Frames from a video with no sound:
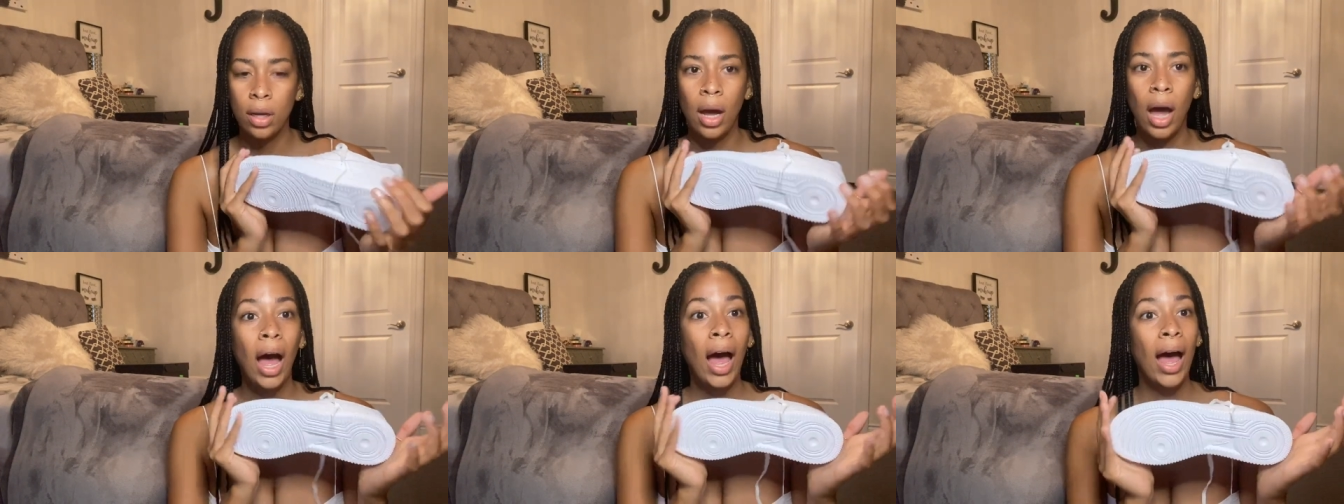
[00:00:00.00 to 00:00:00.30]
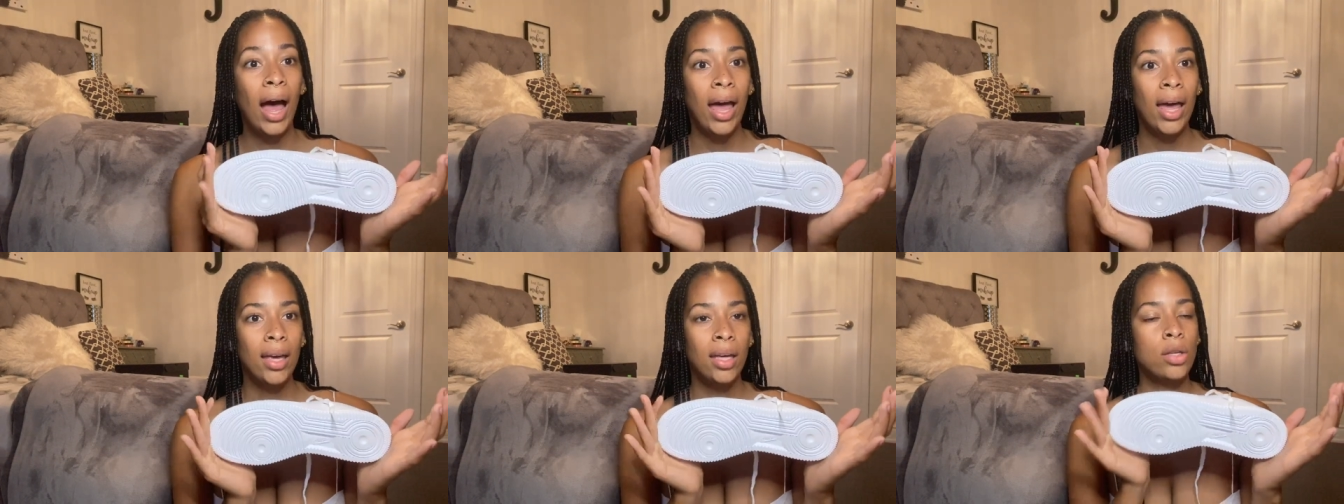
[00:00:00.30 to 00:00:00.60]

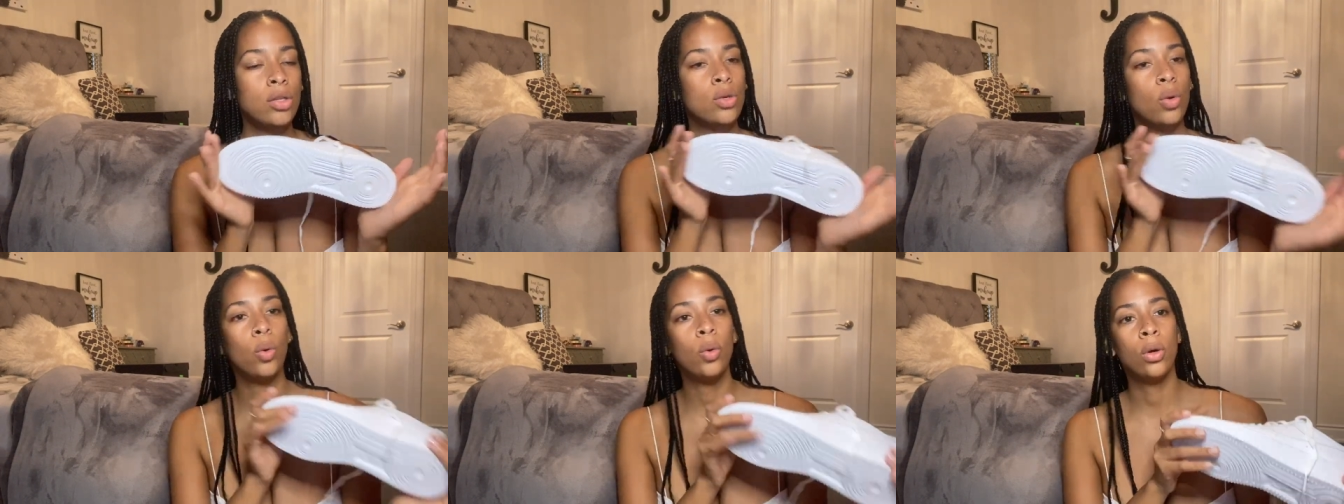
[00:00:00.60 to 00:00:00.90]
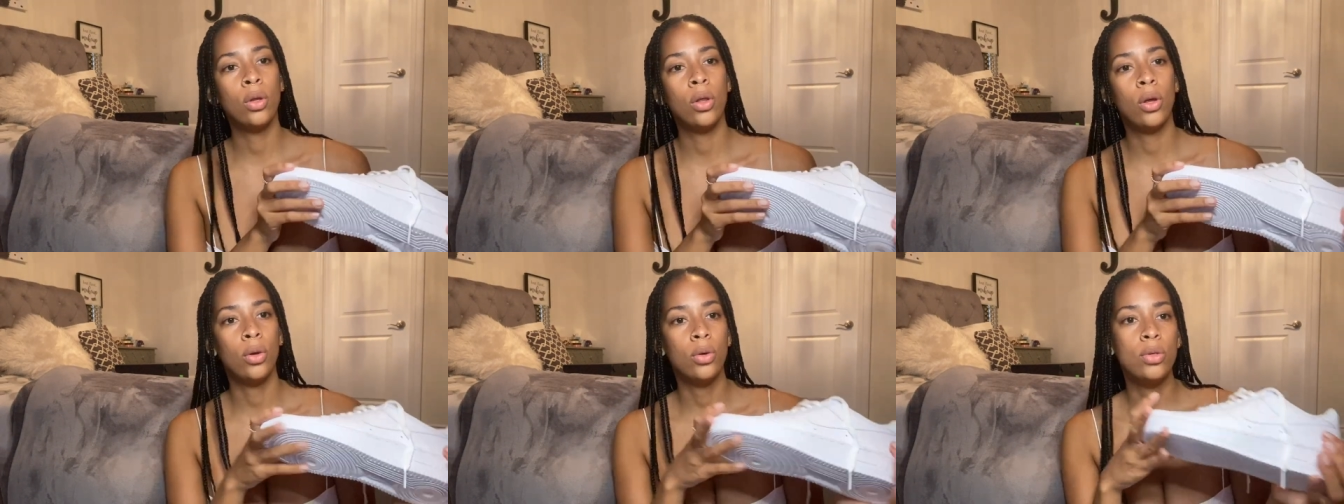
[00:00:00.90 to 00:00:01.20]
Highs
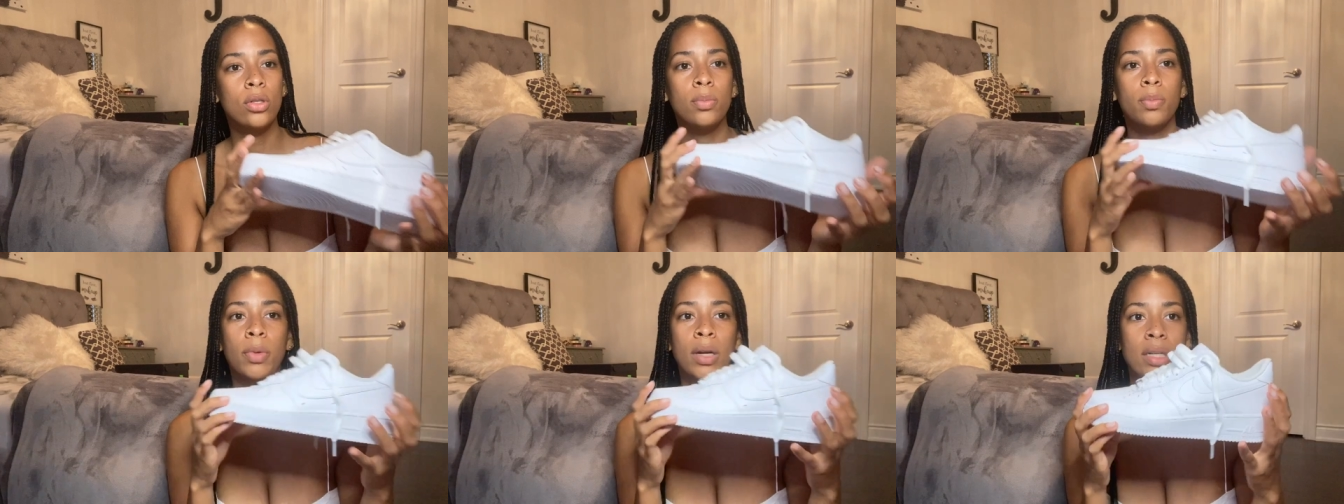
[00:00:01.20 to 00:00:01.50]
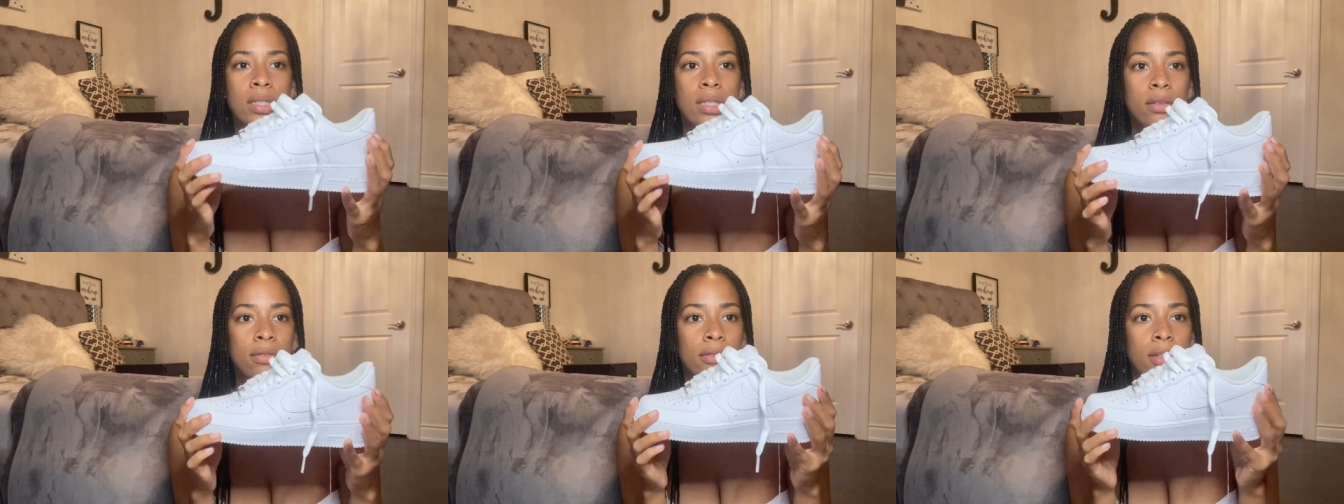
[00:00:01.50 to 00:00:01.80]
or lows, but I
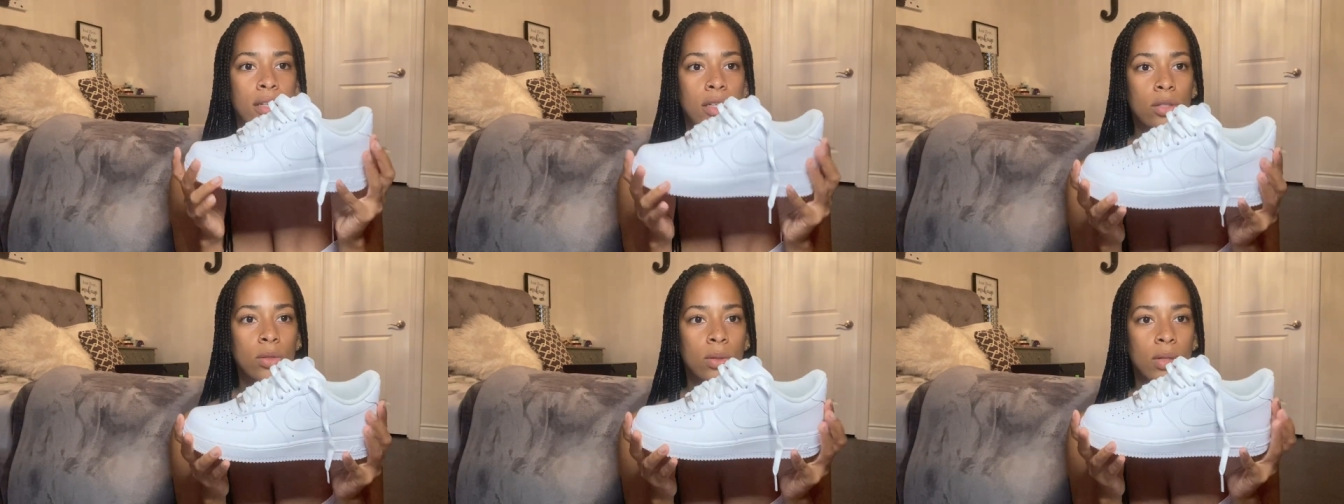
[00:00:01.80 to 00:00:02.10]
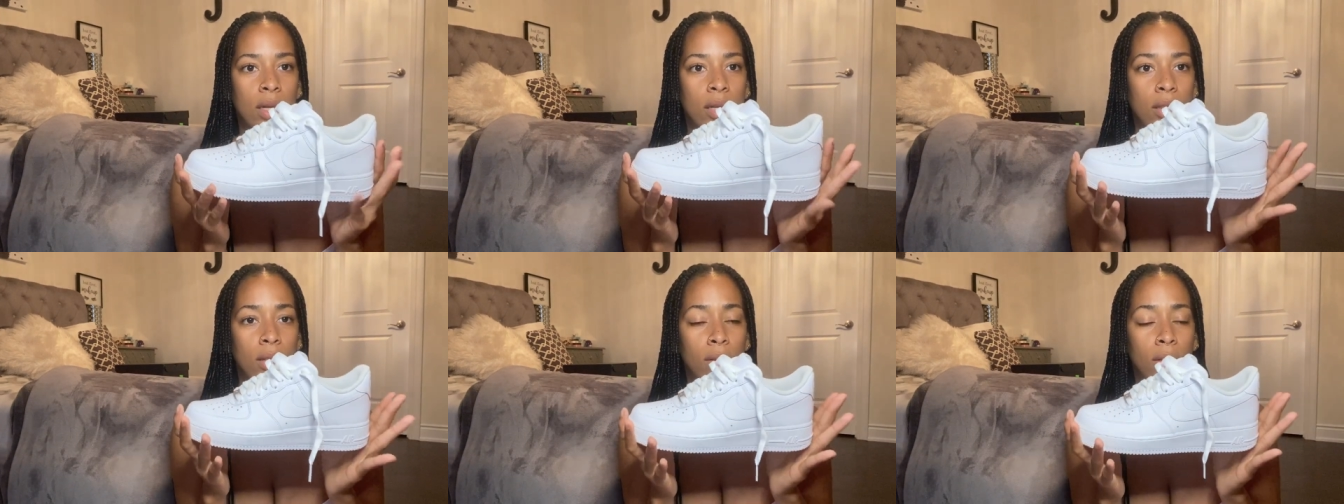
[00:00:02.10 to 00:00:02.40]
definitely do
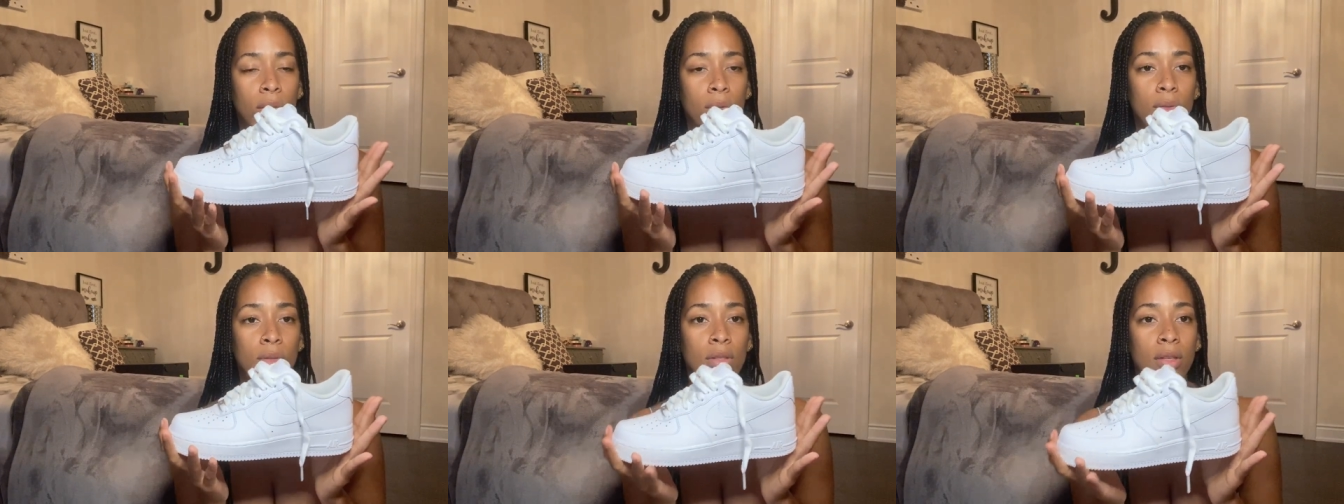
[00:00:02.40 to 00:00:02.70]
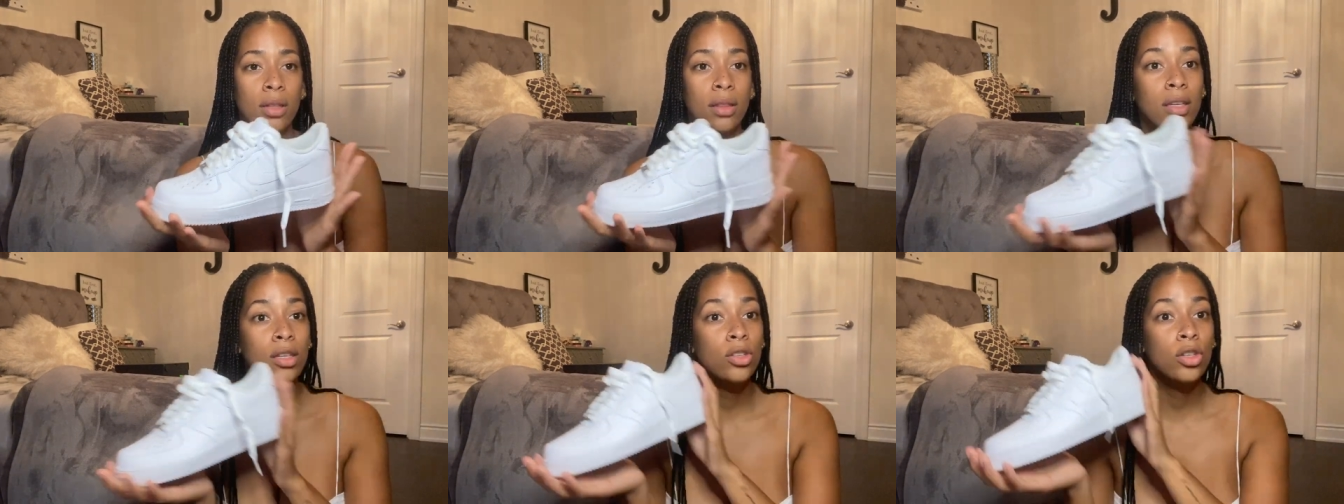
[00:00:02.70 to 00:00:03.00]
like the lows.
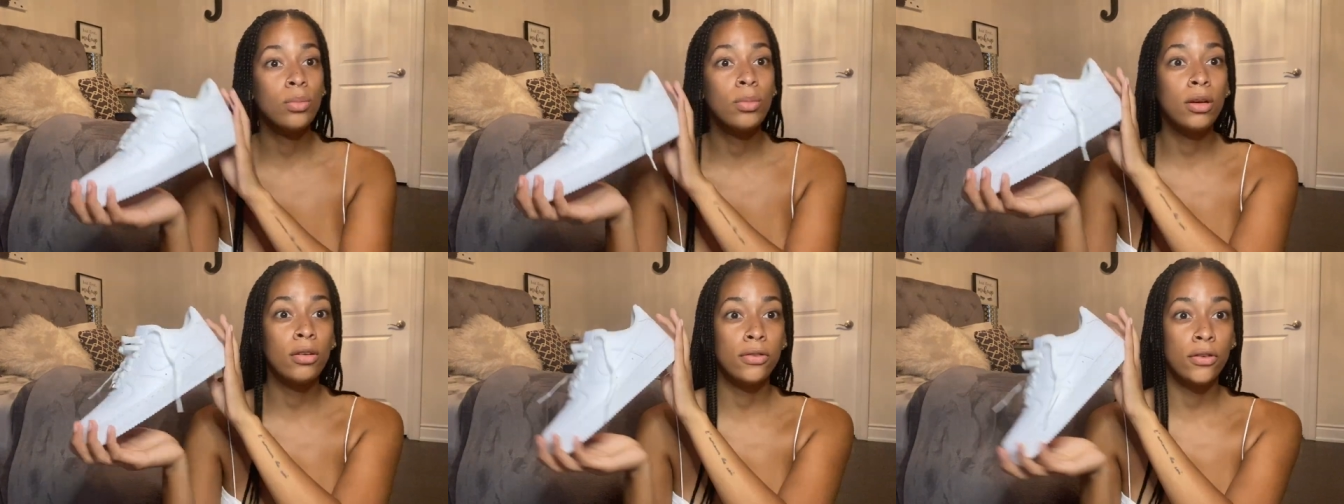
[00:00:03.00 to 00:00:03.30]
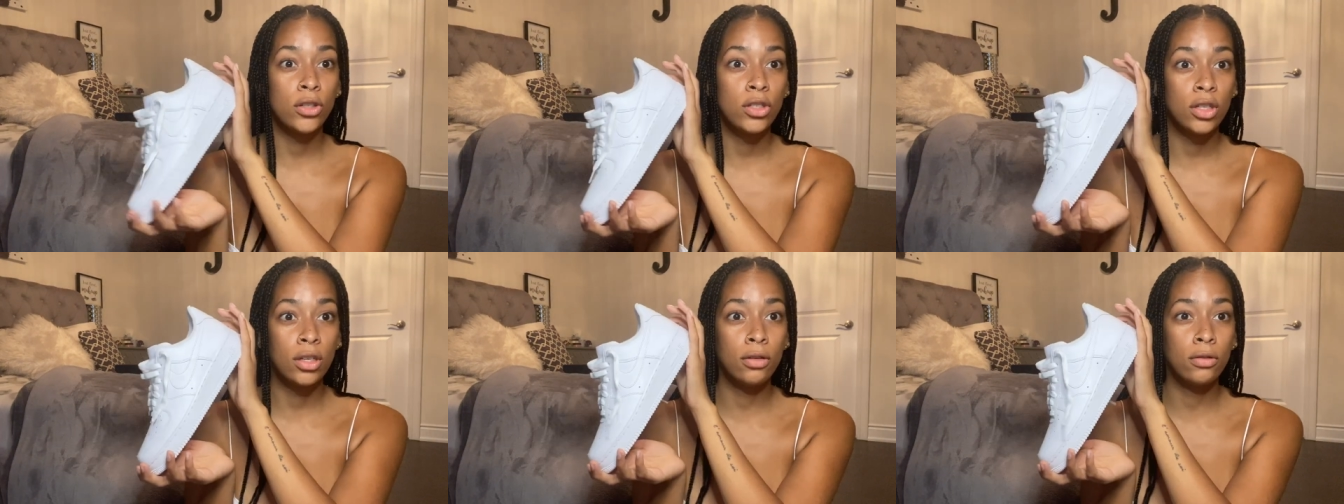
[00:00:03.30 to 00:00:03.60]
These are my
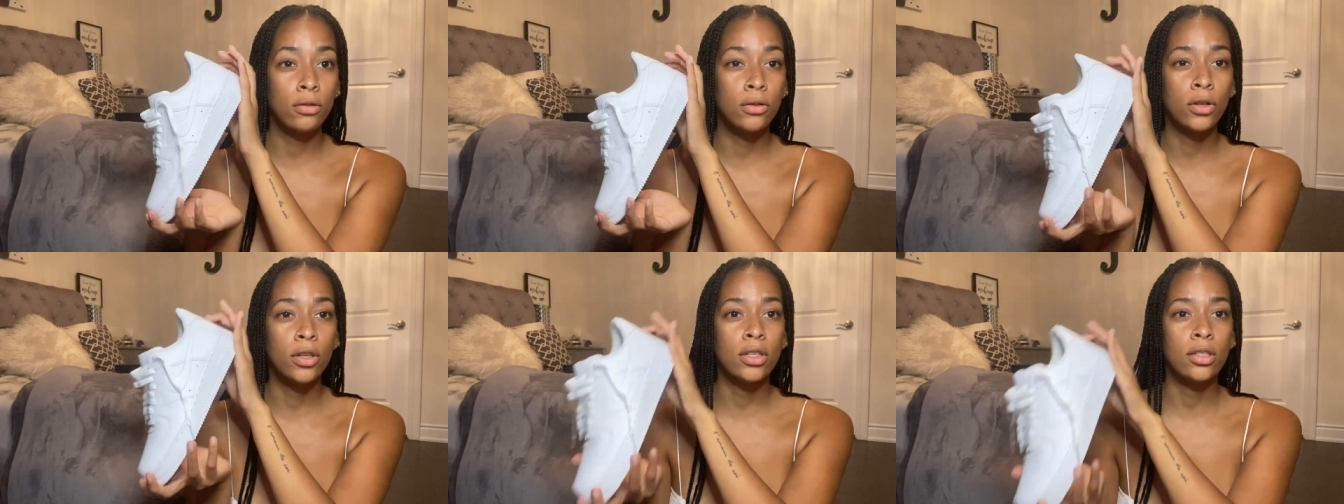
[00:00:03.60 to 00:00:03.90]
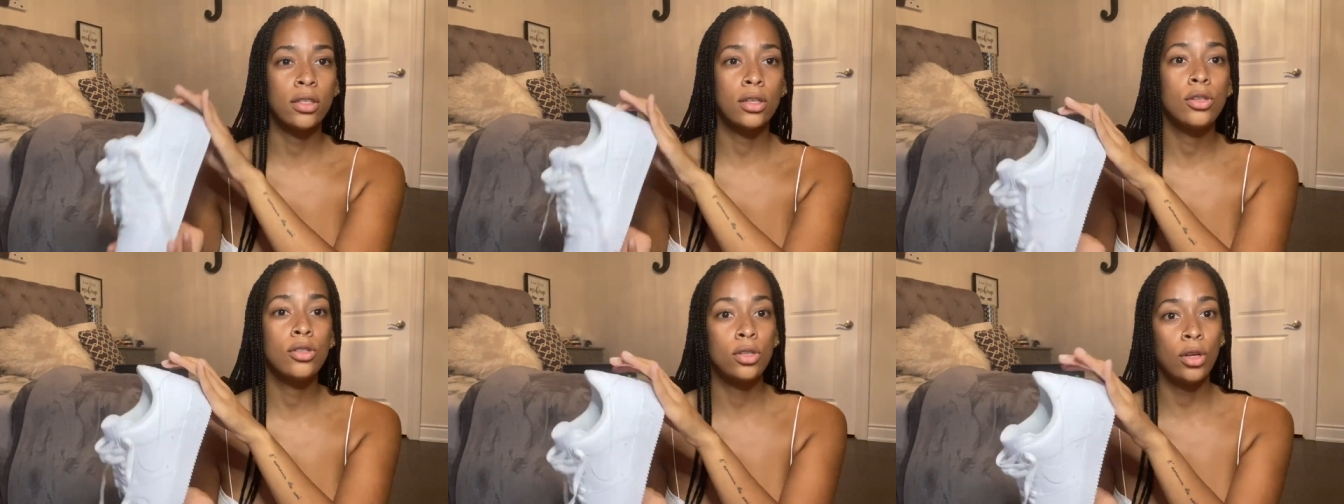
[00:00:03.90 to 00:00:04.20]
first Air
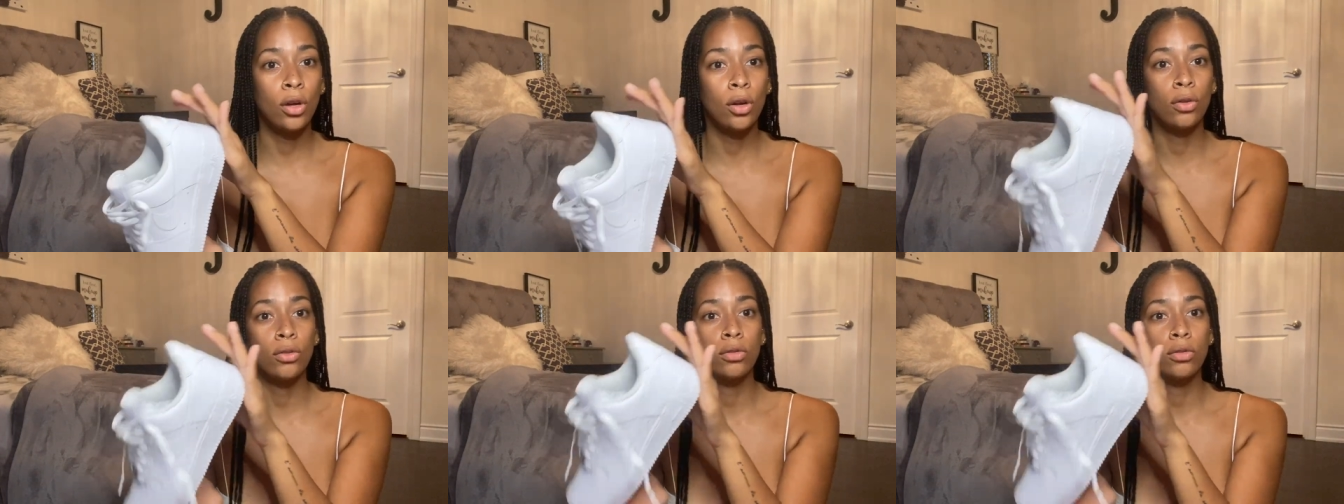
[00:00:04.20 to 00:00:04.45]
Force, so